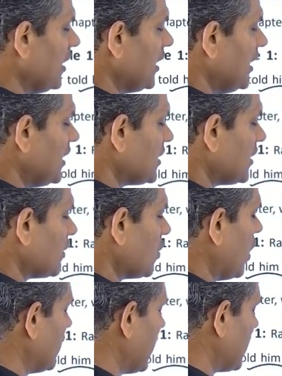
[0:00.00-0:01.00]
is
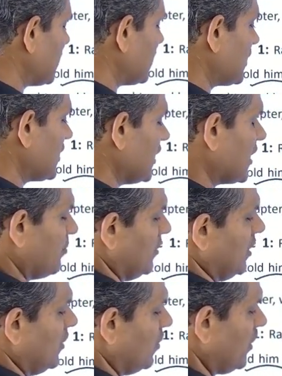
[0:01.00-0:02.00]
called as a term.
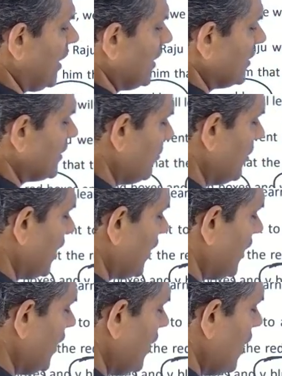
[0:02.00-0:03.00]
Okay,
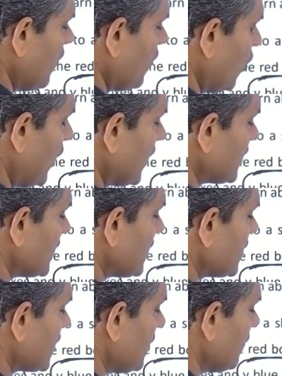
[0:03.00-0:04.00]
similarly 4x is a
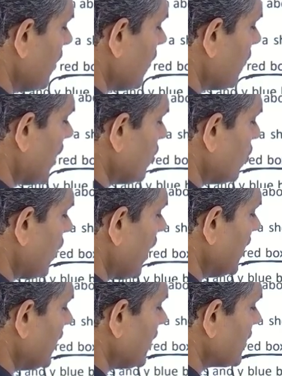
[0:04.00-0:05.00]
term, 5y
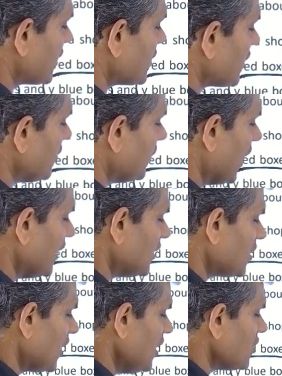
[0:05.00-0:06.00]
is a term, and
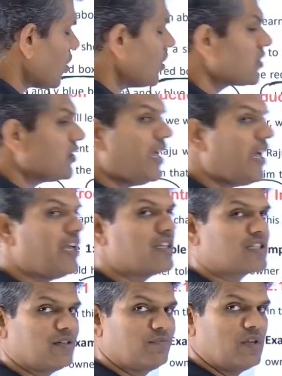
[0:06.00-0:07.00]
3 is also a
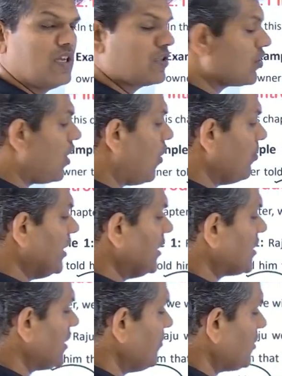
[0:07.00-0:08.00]
term. So how many
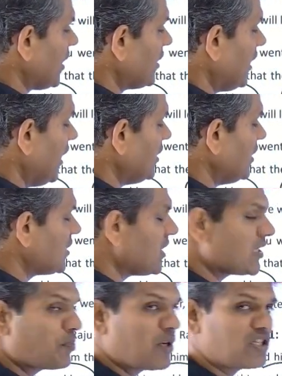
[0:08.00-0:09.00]
terms are there in this
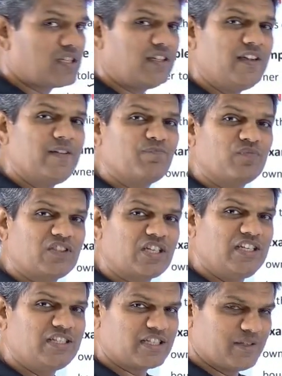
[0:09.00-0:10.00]
expression? 3
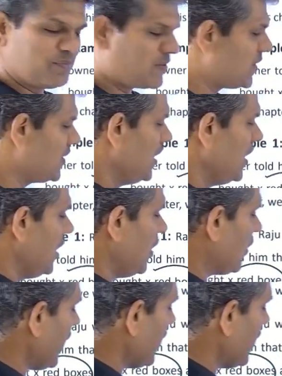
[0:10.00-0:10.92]
terms. Okay,